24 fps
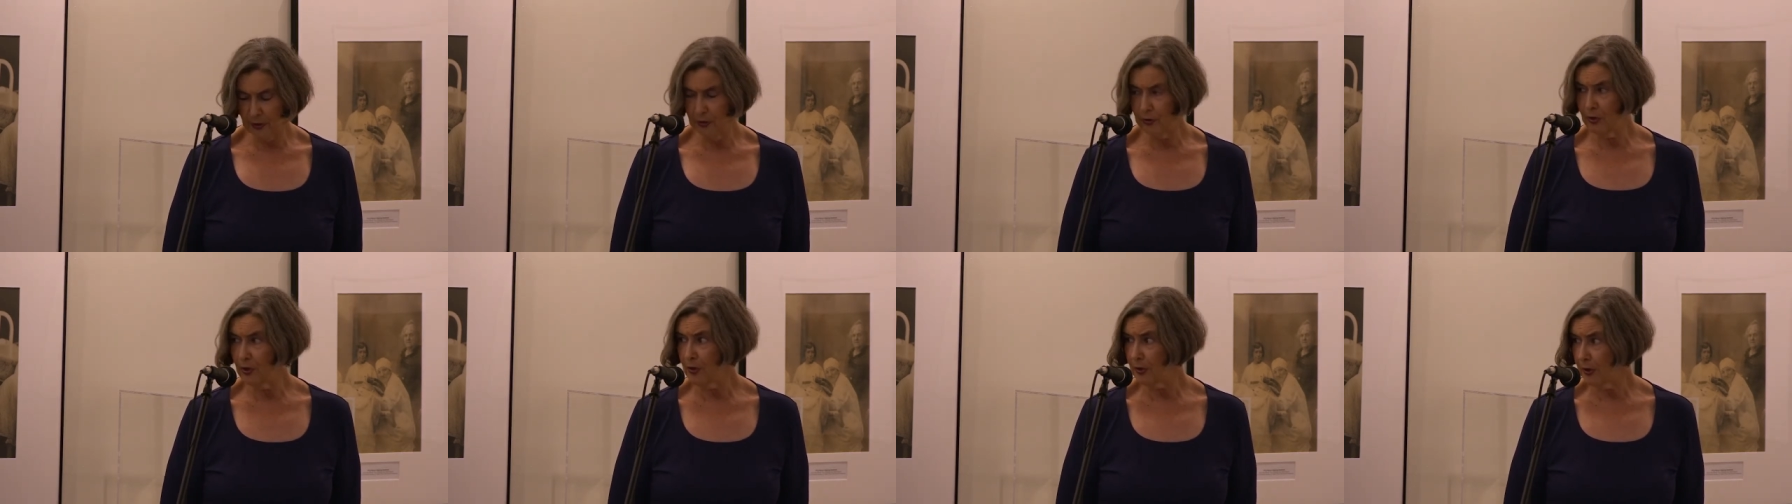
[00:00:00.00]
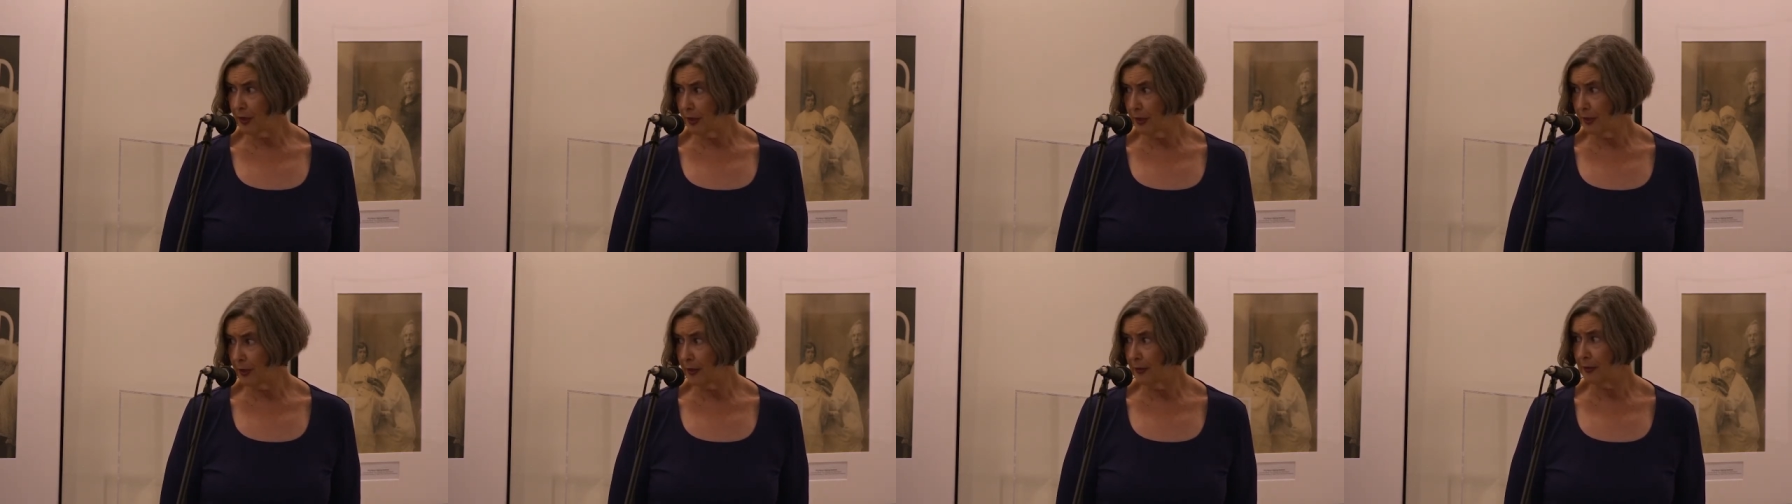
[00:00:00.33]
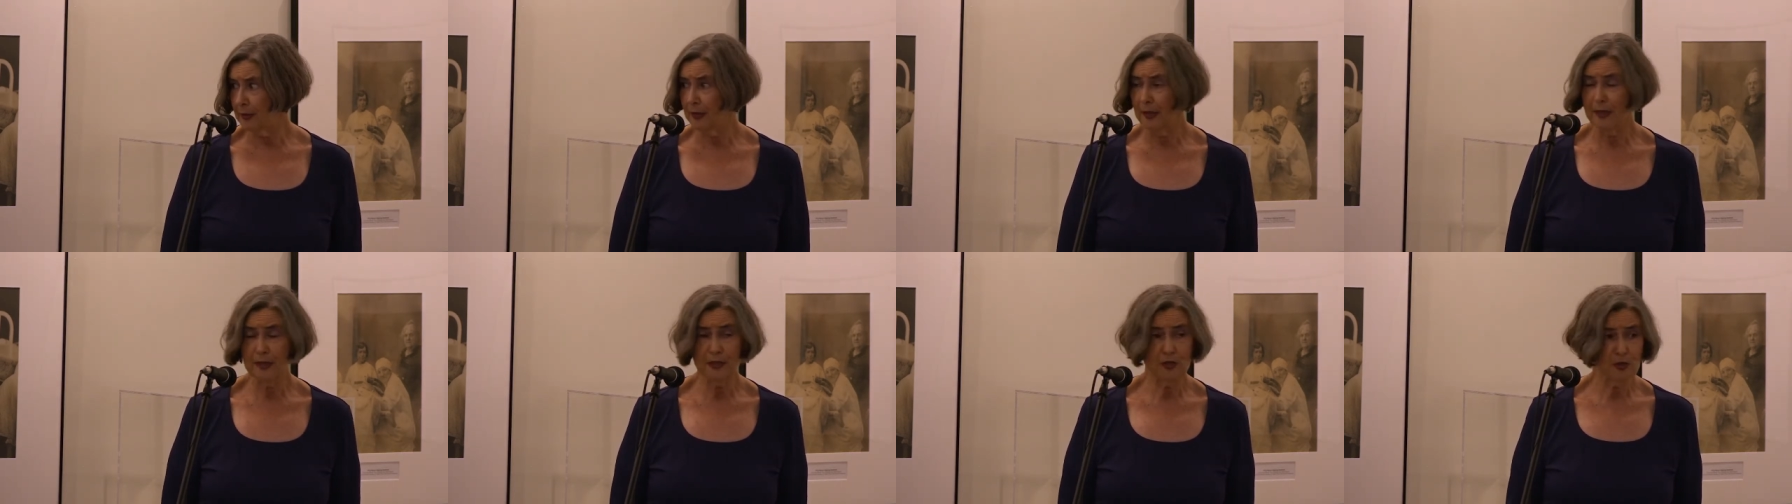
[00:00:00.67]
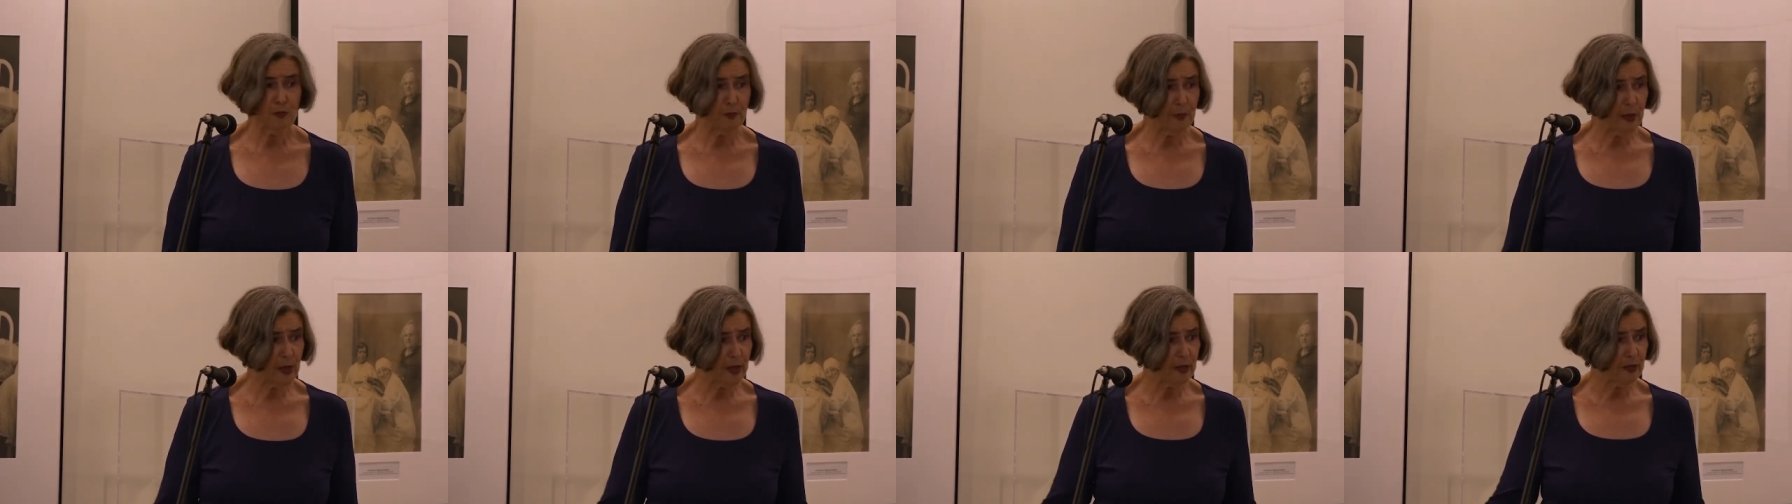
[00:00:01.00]
looking at
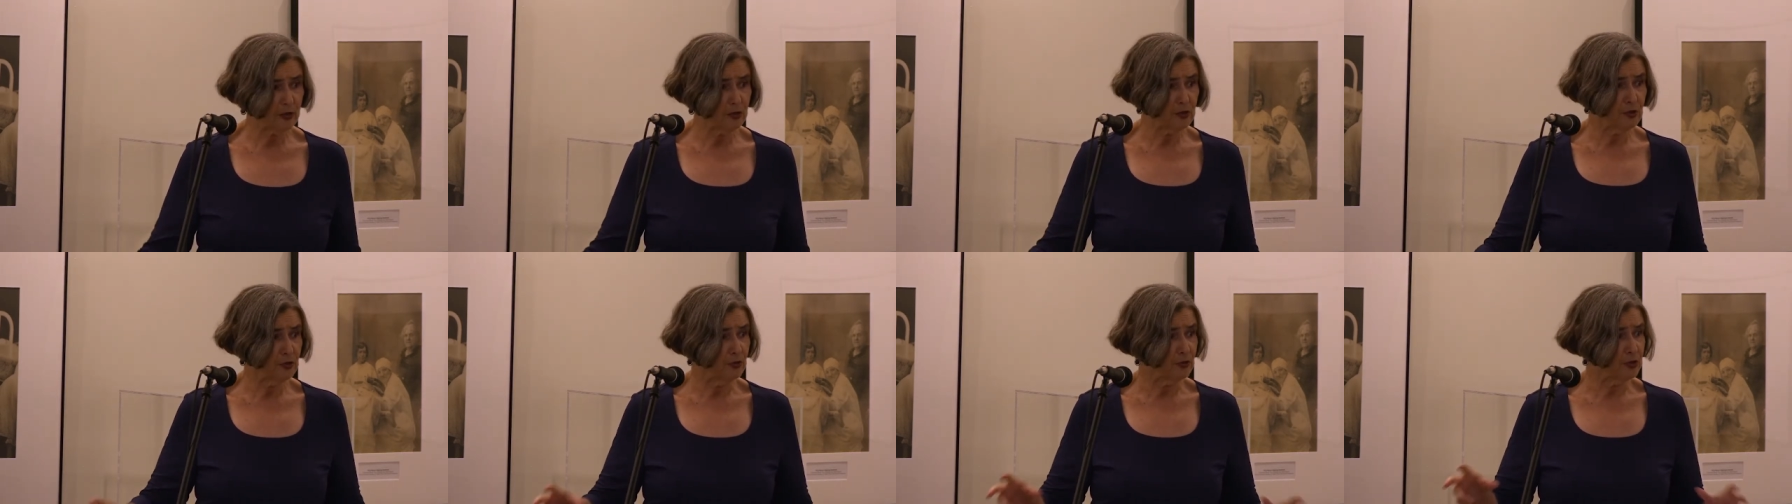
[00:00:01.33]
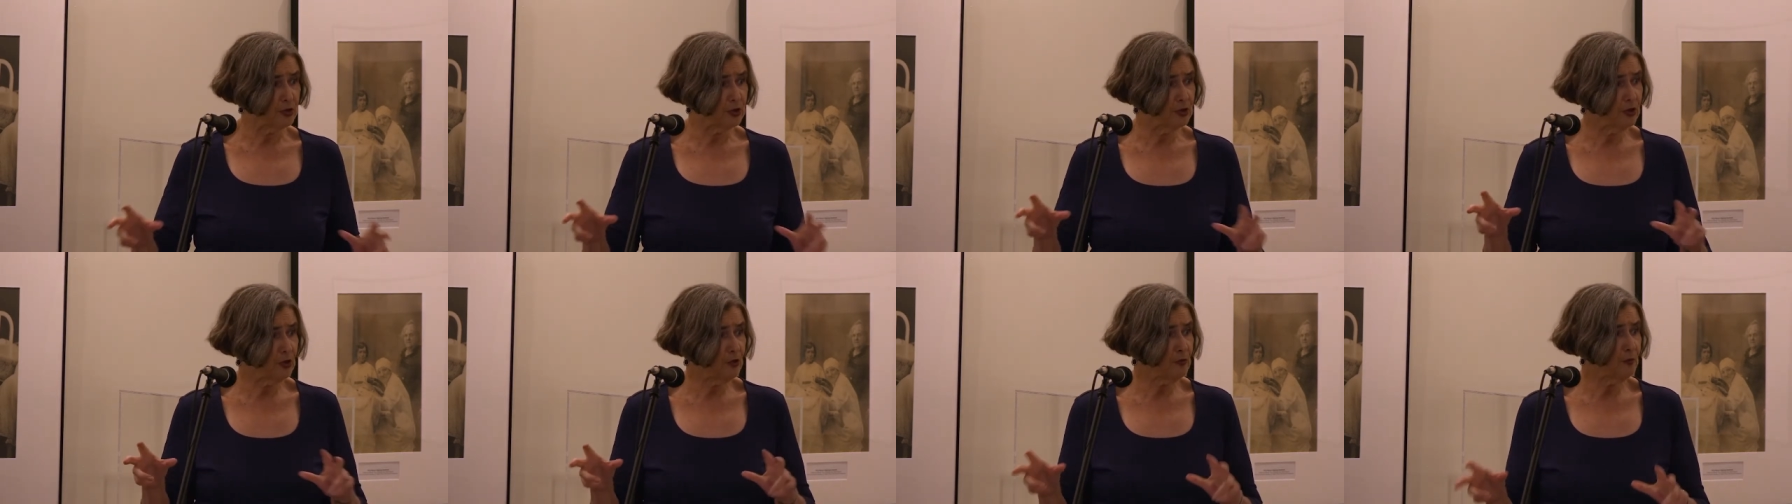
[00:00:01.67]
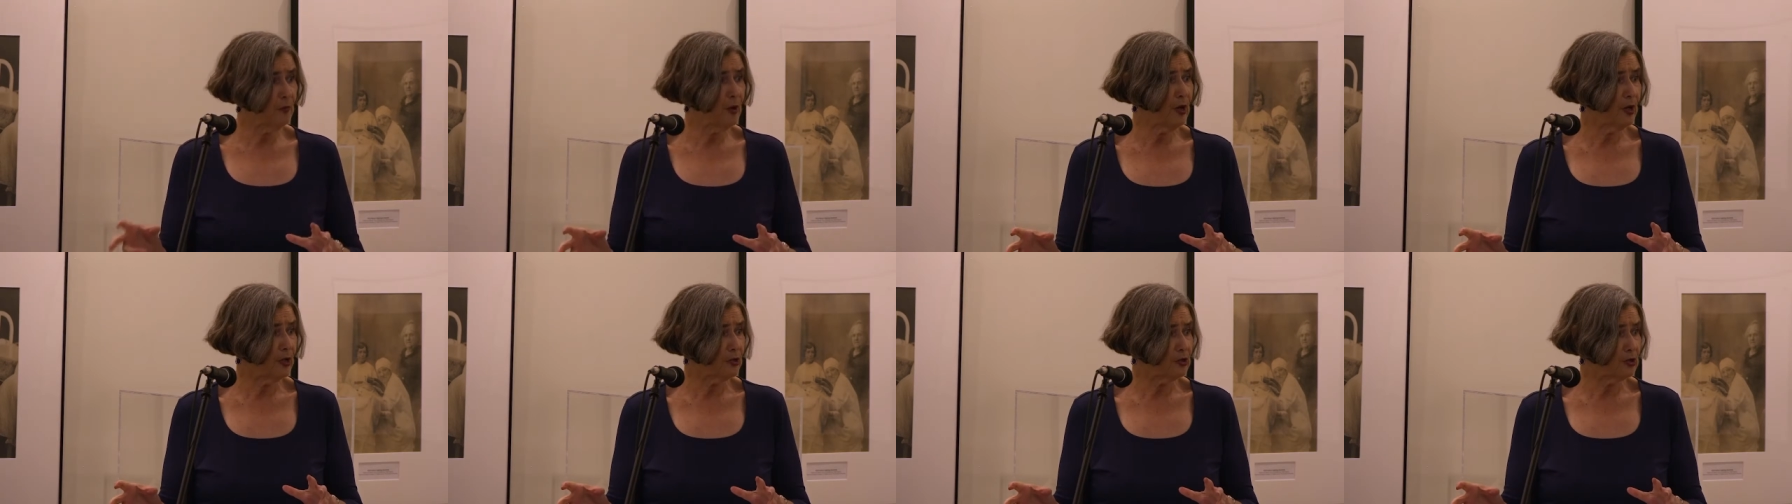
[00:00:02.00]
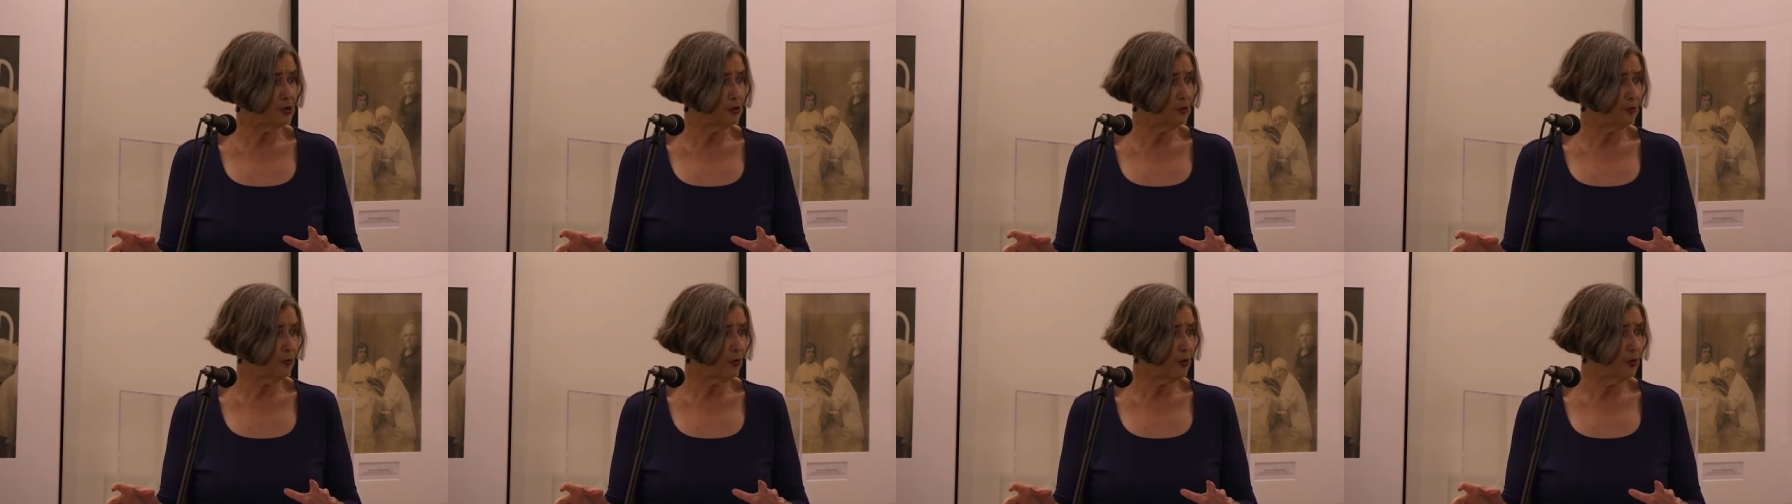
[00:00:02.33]
these pictures too
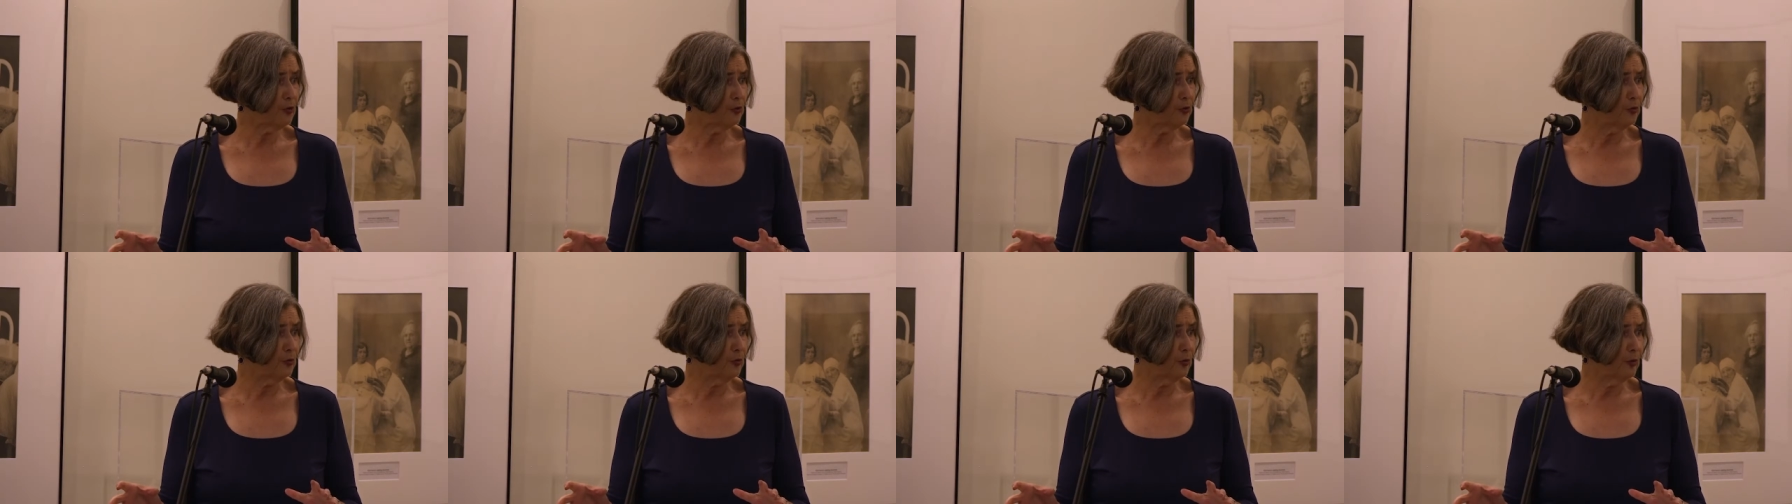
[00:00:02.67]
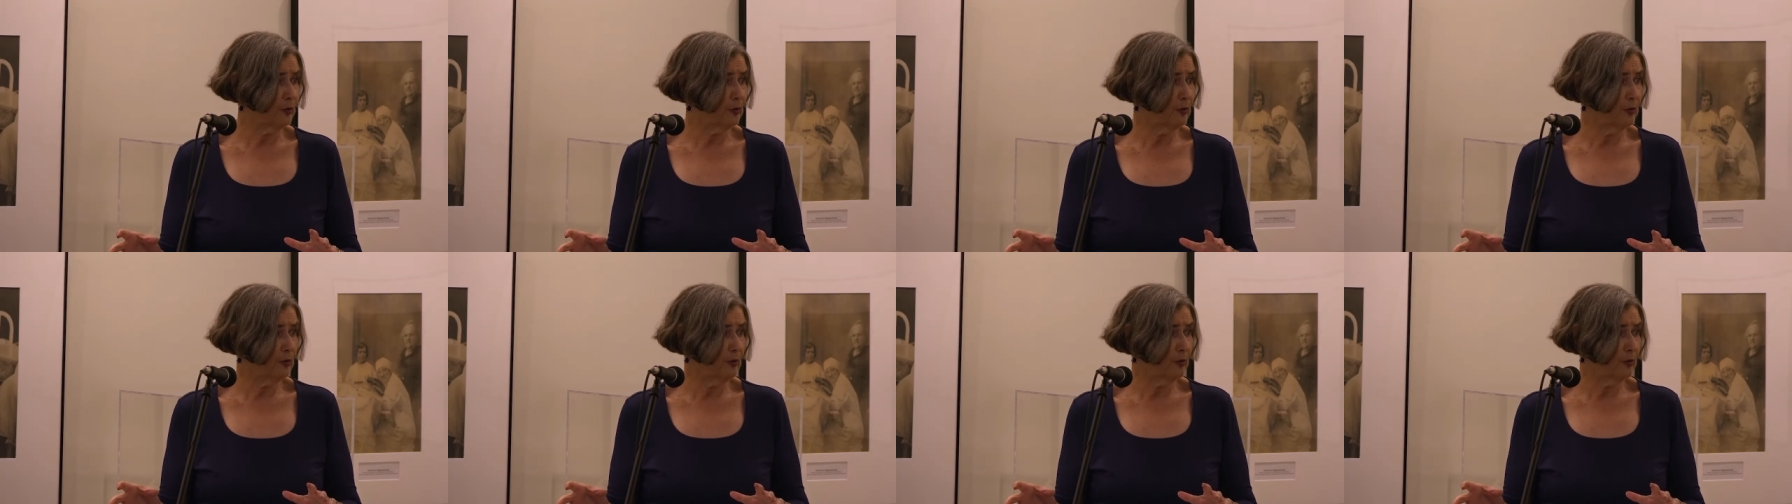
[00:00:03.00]
much through